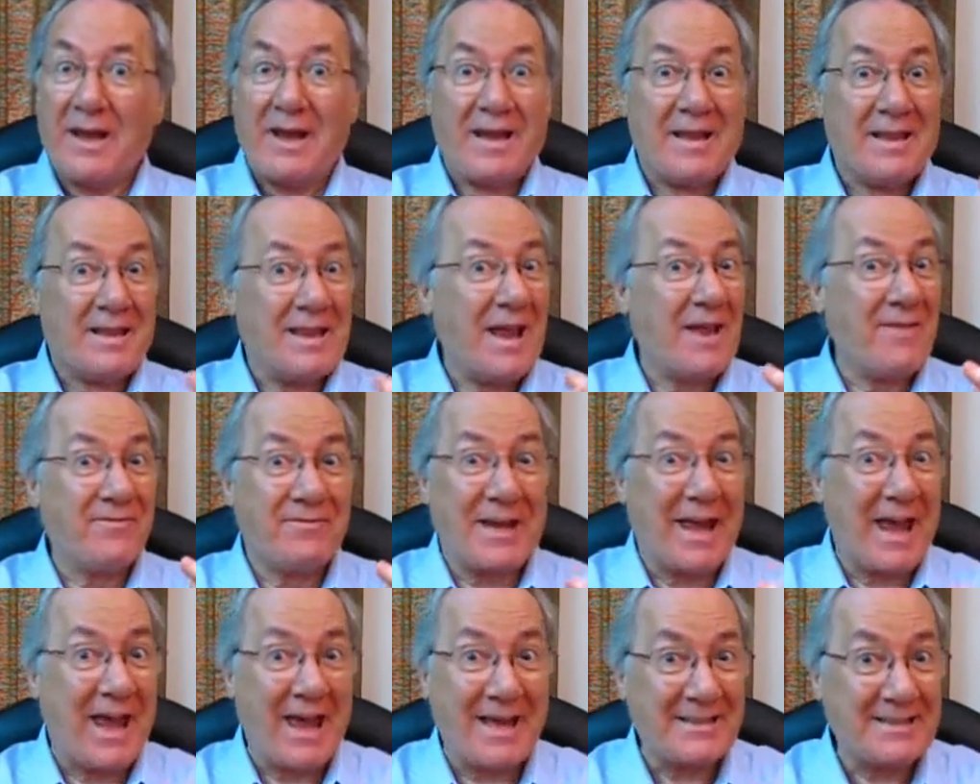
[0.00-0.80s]
They've
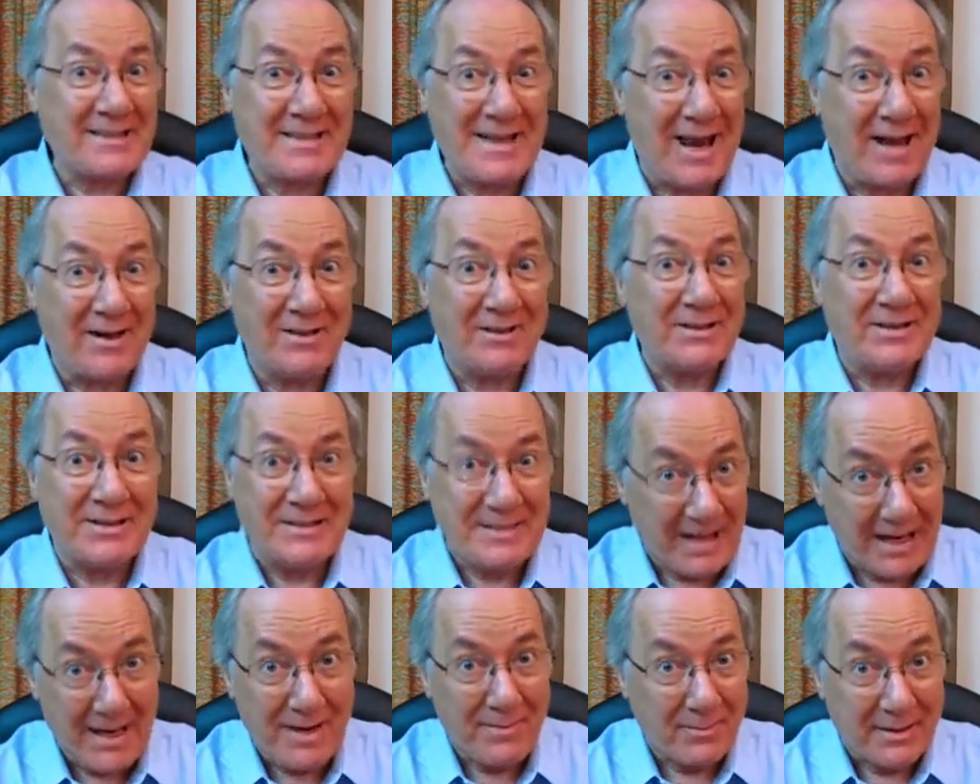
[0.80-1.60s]
cast out
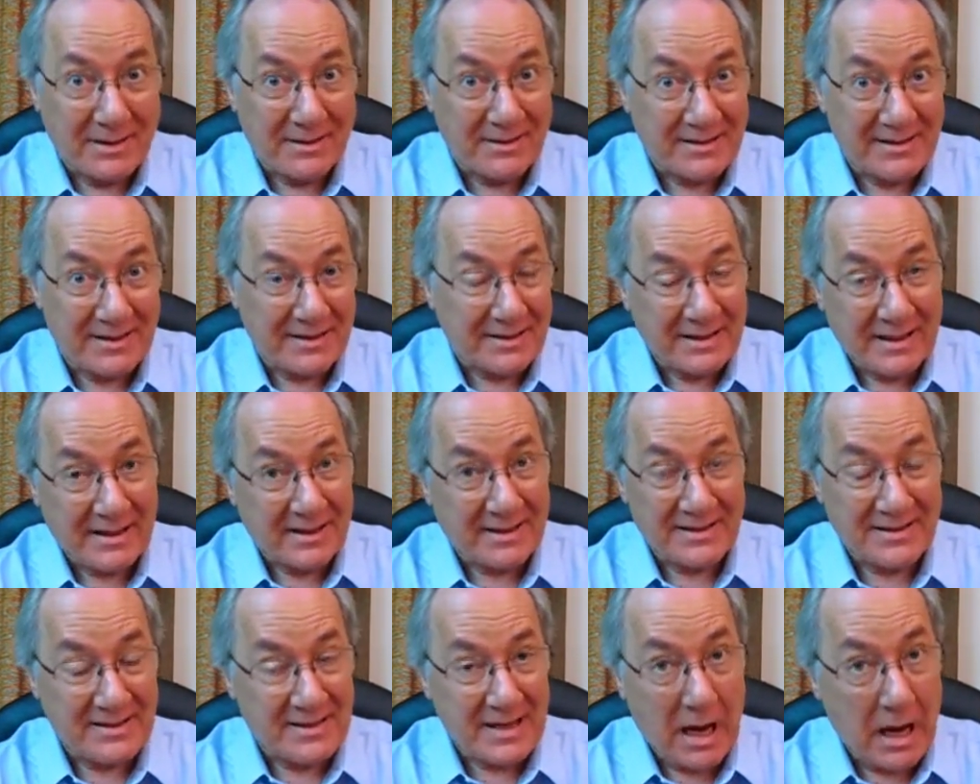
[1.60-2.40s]
demons in
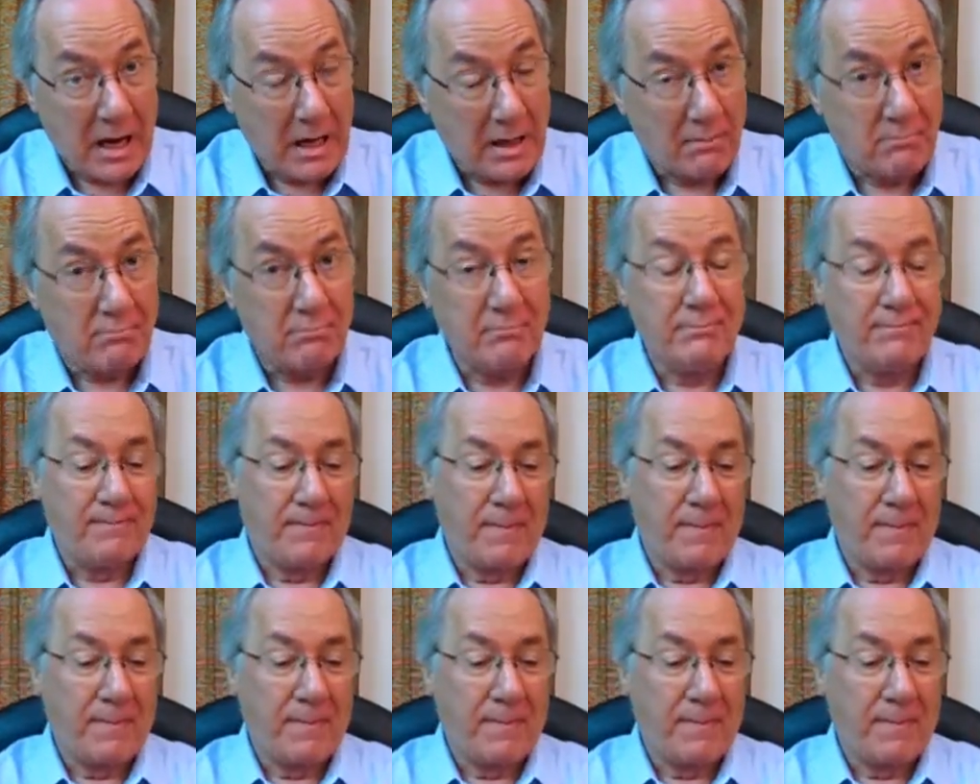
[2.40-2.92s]
his name.